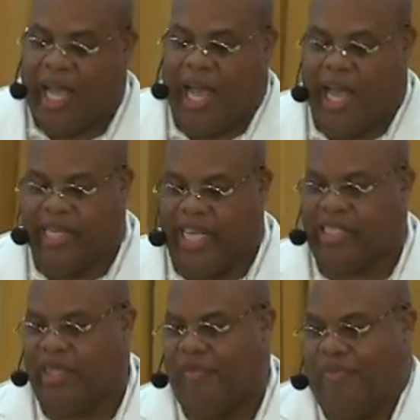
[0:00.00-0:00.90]
I need
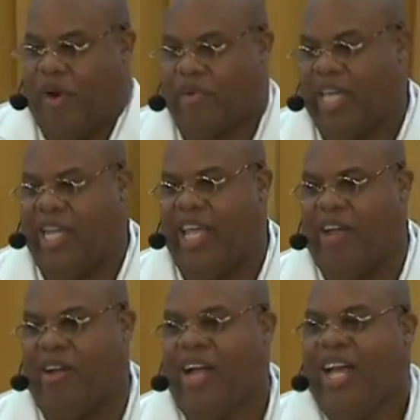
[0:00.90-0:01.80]
some folk in
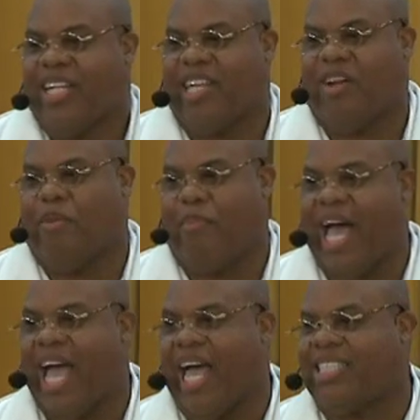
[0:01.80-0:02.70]
here that don't
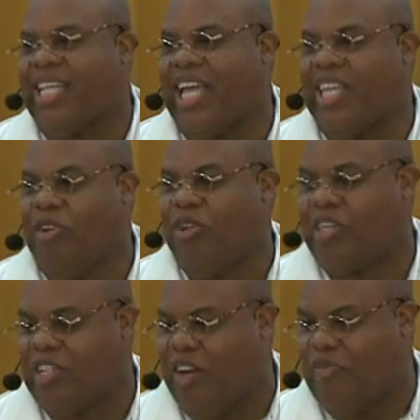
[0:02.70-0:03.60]
mind saying, you
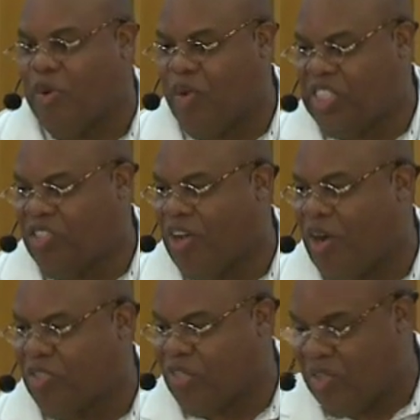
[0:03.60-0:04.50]
look good for what you've
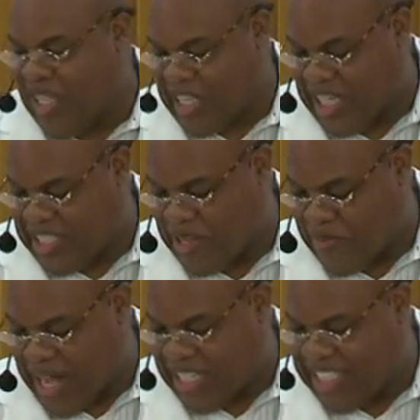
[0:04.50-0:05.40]
gone through. Look at
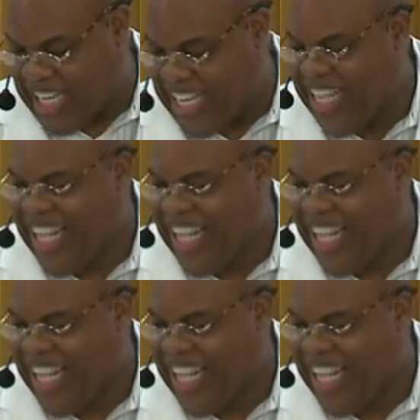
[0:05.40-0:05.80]
somebody say,